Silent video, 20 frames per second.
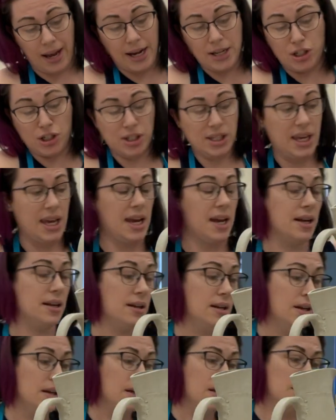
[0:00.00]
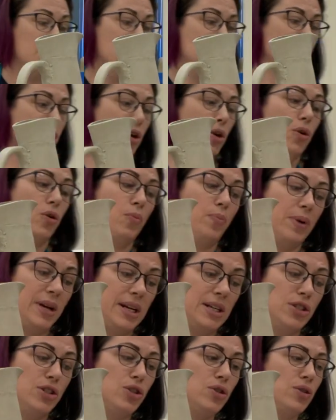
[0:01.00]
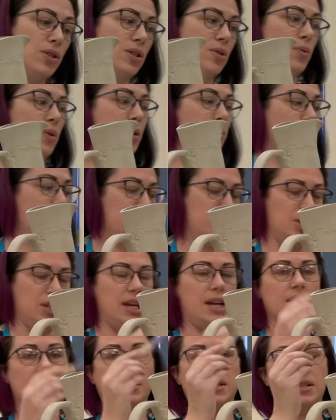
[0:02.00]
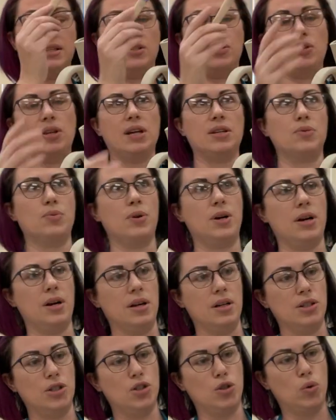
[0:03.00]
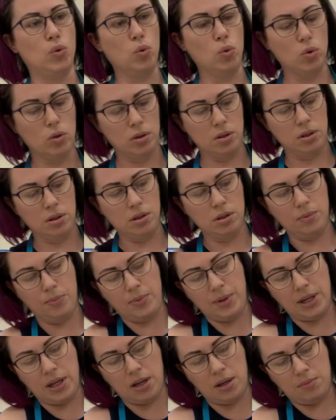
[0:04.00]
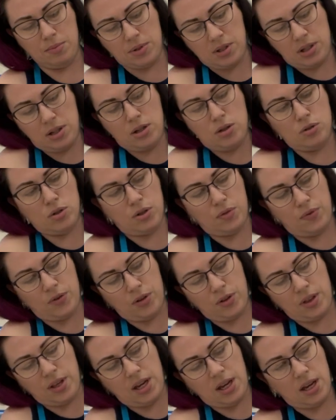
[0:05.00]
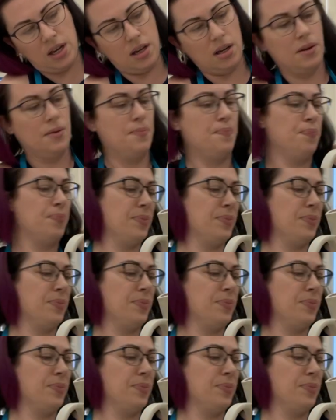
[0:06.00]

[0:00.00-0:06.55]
I just can't. So, but I do still want to push against it. So that's where a tool becomes a useful thing.